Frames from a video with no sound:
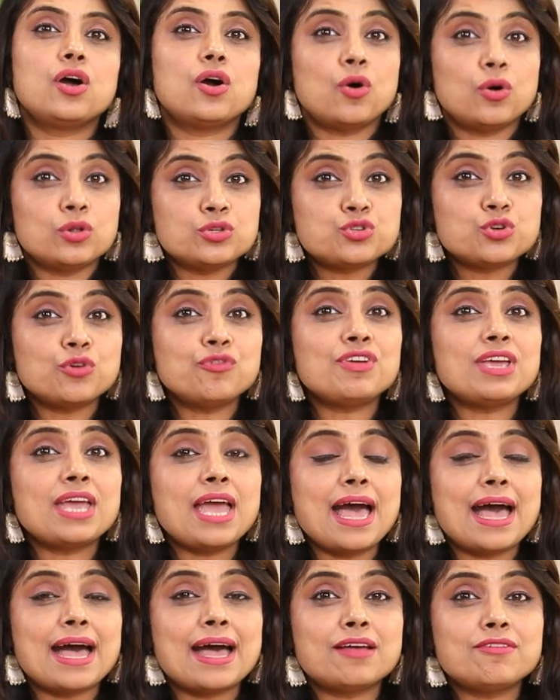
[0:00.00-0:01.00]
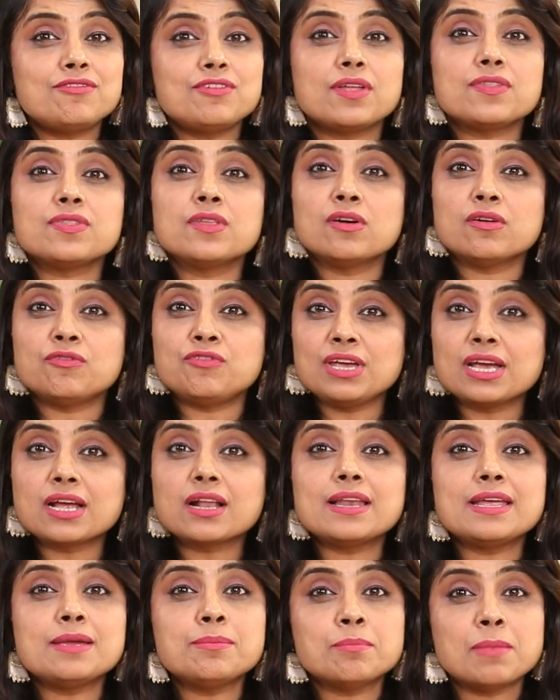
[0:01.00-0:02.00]
Also, we have the
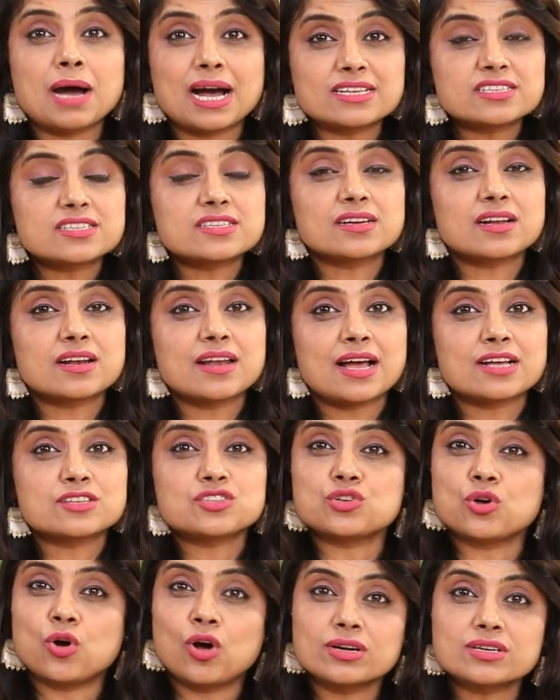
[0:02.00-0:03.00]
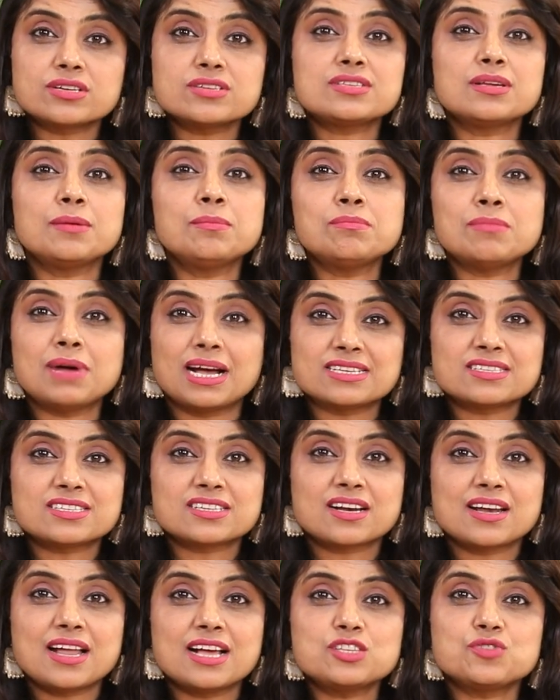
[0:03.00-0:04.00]
weekly Masterclass, Autism
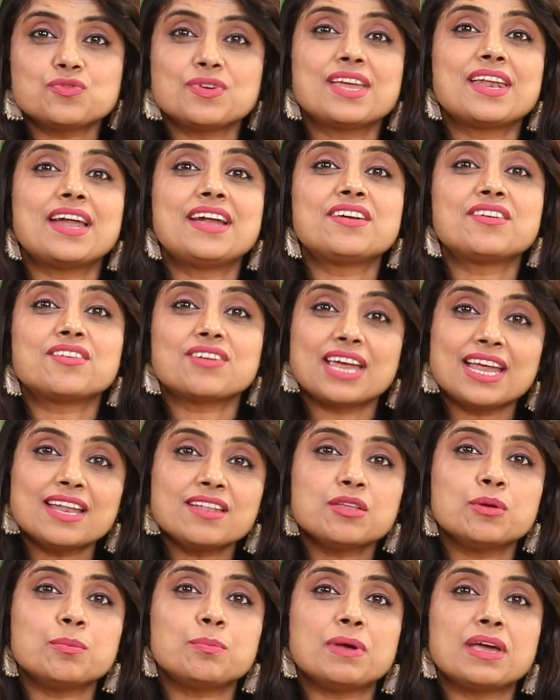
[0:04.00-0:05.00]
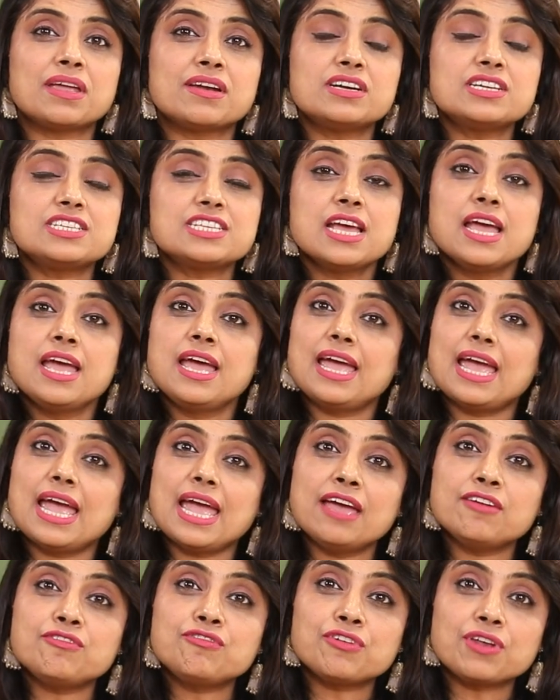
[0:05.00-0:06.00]
Masterclass, where I train the parents
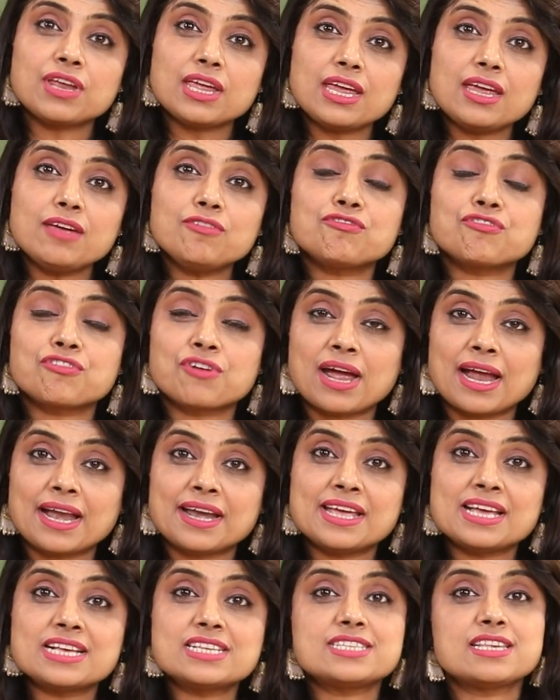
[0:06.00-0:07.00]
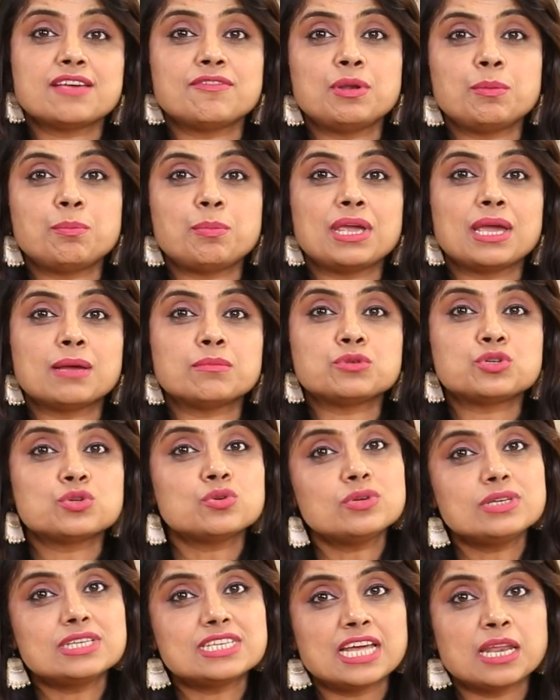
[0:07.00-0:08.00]
every Friday 7 p.m.
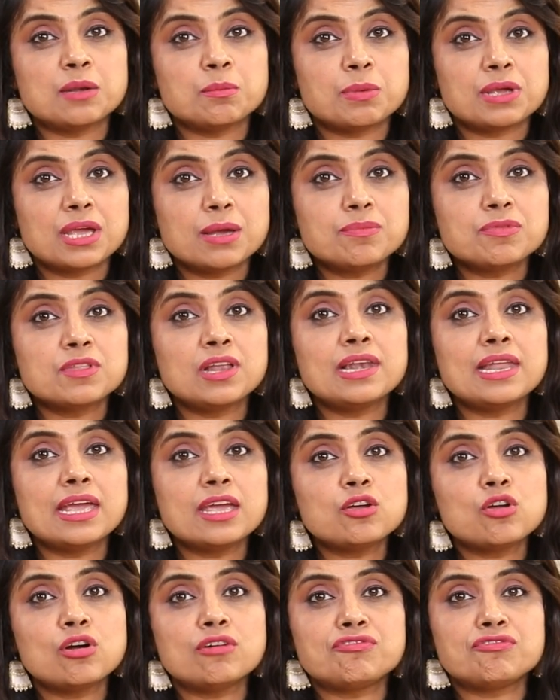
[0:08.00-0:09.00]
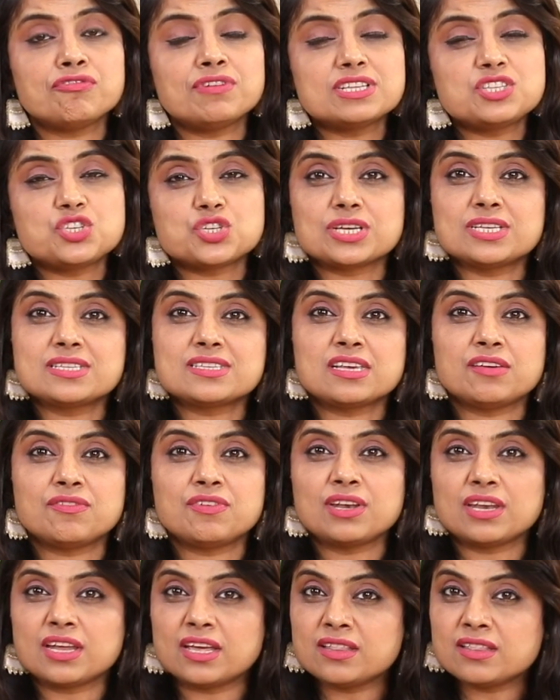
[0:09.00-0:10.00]
to 10 p.m., the link of which is
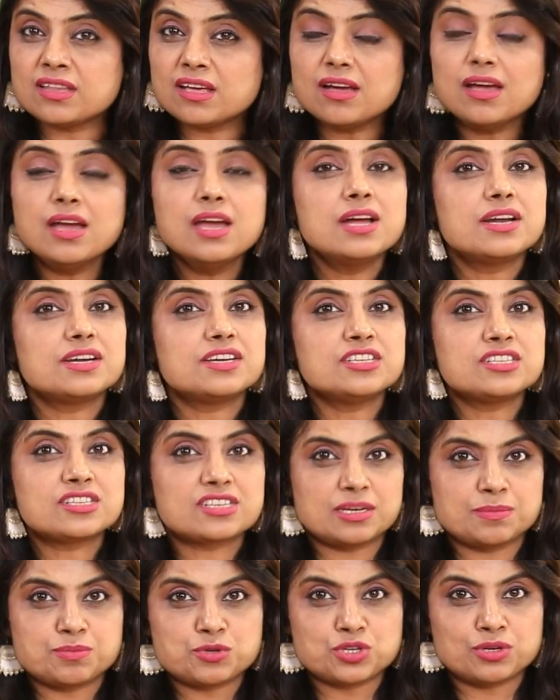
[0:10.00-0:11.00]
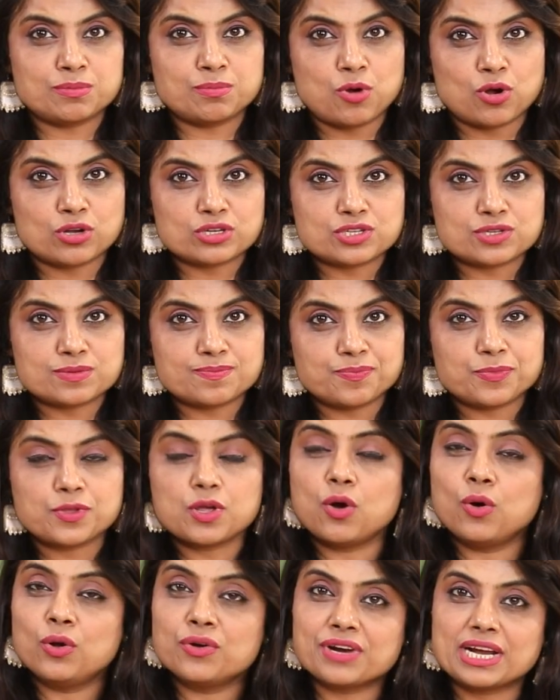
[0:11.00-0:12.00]
given in the description box.
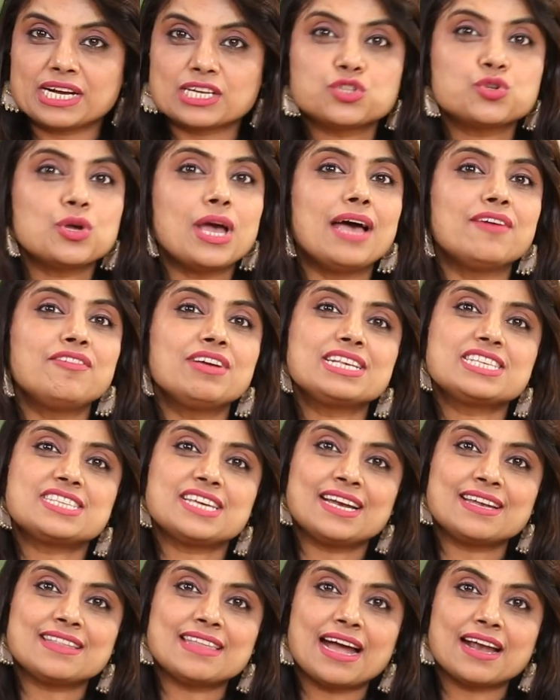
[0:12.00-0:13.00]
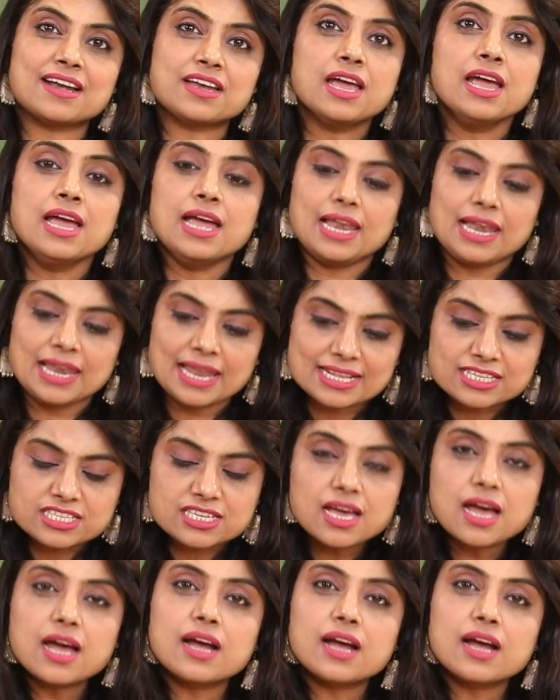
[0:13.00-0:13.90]
All right, so having said that, let's